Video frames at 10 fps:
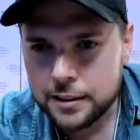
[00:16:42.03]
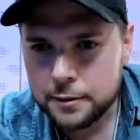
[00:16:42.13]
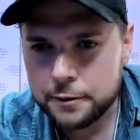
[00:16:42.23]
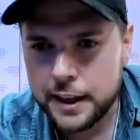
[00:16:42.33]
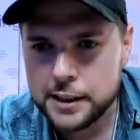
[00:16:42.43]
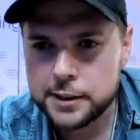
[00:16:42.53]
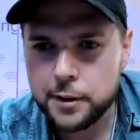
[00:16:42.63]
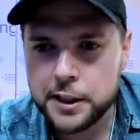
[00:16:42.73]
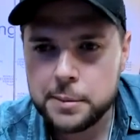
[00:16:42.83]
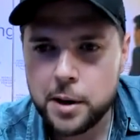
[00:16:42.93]
Phase
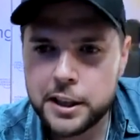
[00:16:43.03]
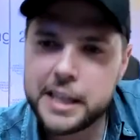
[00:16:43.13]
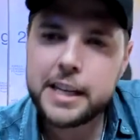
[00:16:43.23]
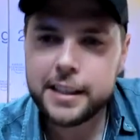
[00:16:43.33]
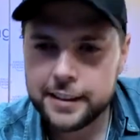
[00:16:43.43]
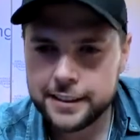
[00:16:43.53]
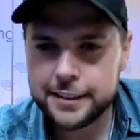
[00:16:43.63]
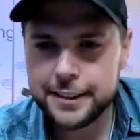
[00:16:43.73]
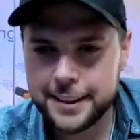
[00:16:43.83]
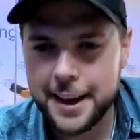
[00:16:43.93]
Funny Monkey,
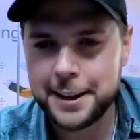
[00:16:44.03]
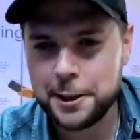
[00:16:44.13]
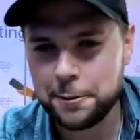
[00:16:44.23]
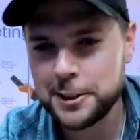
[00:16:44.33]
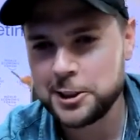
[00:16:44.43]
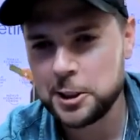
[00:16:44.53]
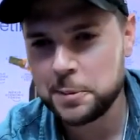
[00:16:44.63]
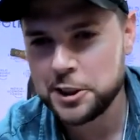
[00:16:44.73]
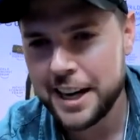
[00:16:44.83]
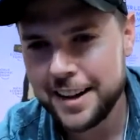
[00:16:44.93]
thank you for the super
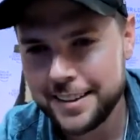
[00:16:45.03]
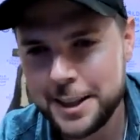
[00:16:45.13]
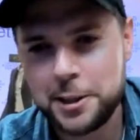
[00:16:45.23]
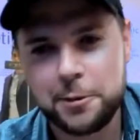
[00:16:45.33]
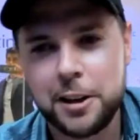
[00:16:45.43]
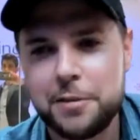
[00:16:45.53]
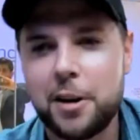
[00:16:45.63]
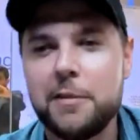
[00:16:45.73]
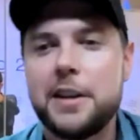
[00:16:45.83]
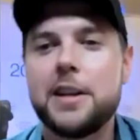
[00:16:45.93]
chat. Thank you for loving our
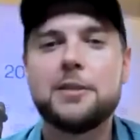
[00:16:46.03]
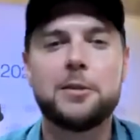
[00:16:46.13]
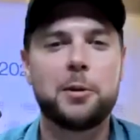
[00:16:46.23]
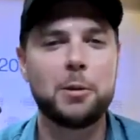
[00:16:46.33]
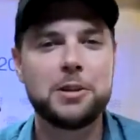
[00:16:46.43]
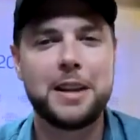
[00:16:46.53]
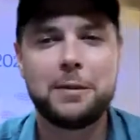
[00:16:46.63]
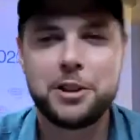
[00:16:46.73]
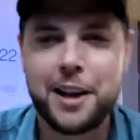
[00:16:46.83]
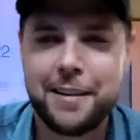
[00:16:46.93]
videos. Of course, you can
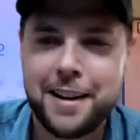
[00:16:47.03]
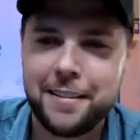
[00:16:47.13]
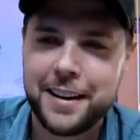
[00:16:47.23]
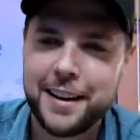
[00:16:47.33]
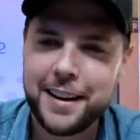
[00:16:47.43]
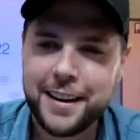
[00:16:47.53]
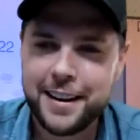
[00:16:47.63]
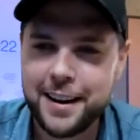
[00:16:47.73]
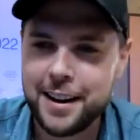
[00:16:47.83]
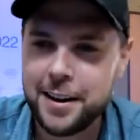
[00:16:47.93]
have a shout out.
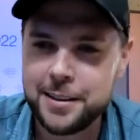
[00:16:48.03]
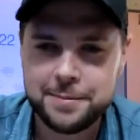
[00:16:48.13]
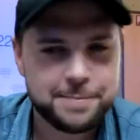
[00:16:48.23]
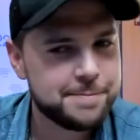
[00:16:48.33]
Uh,